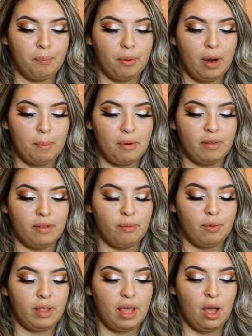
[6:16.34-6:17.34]
primer doesn't
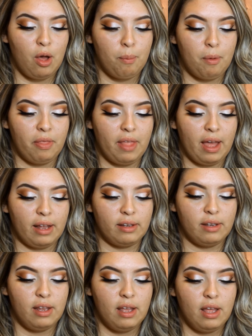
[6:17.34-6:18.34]
really help on
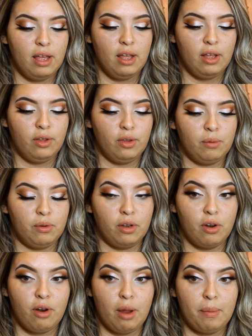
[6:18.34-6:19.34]
that. So I'm just
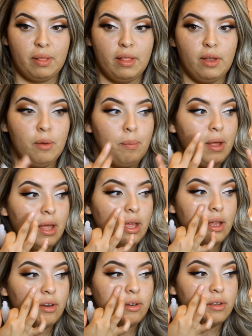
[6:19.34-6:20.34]
going to grab a little bit
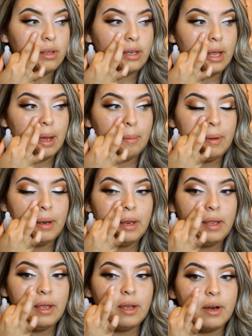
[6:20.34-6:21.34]
and just dab it
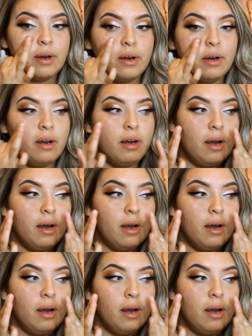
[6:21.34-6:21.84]
here.